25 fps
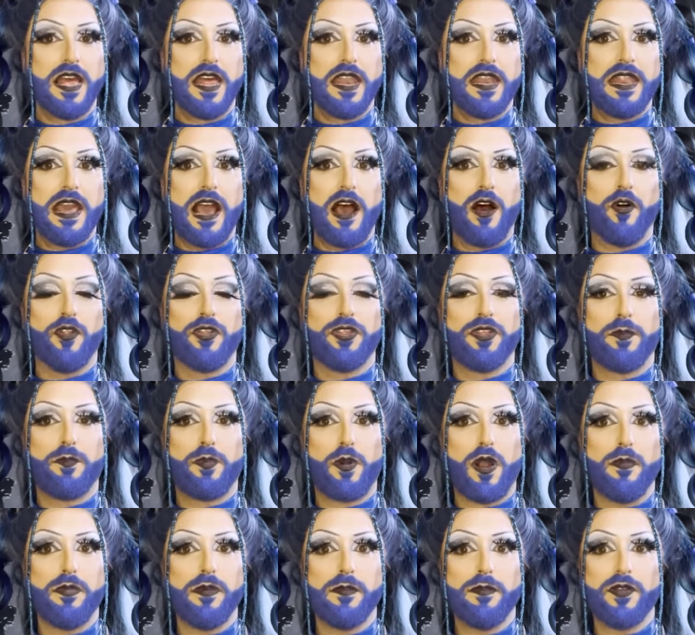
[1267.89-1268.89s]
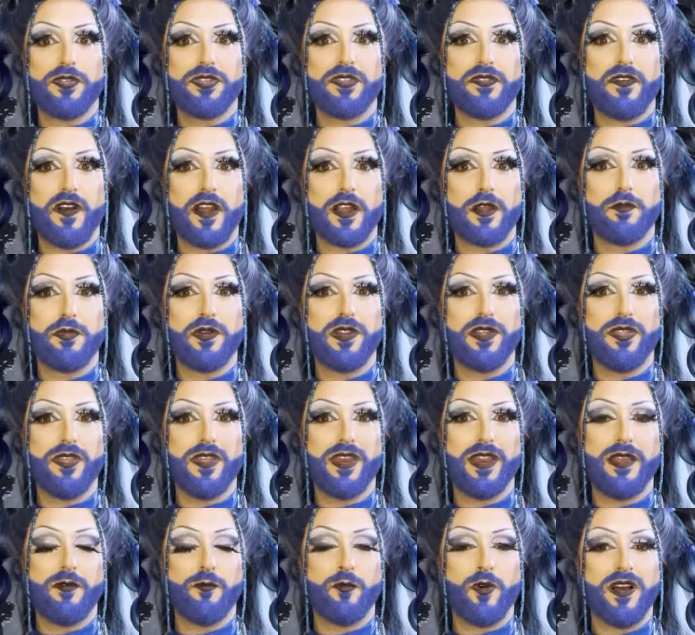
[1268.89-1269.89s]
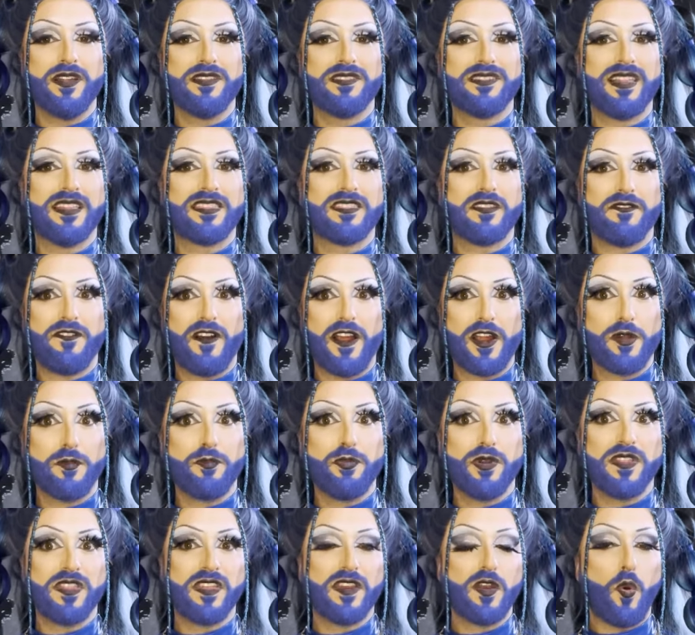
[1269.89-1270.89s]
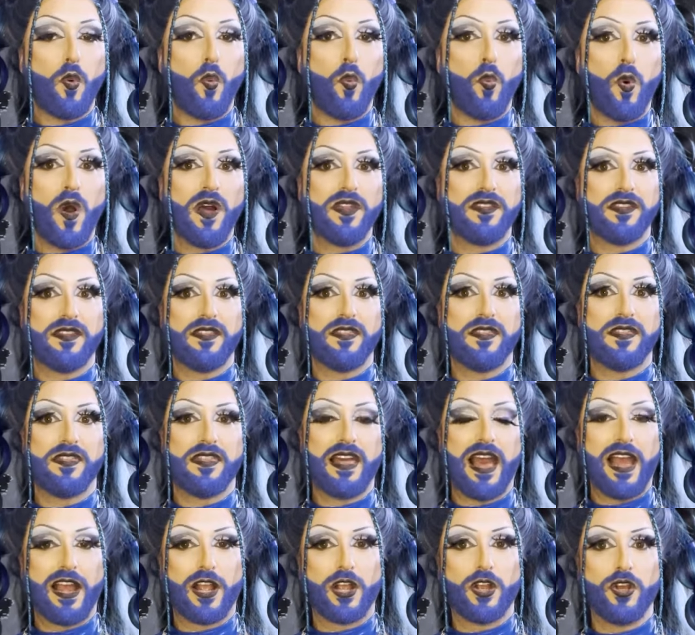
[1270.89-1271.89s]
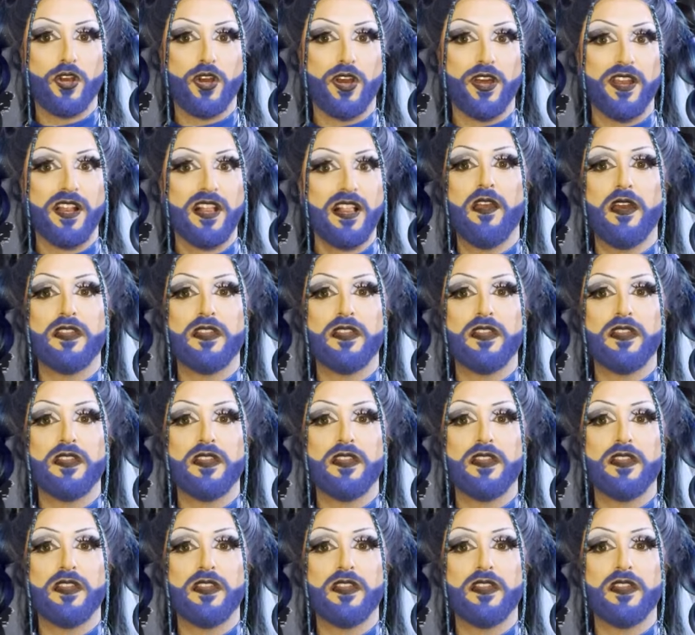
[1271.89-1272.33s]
Now, the problem about the fire breathing was that the fire breathing wasn't that good,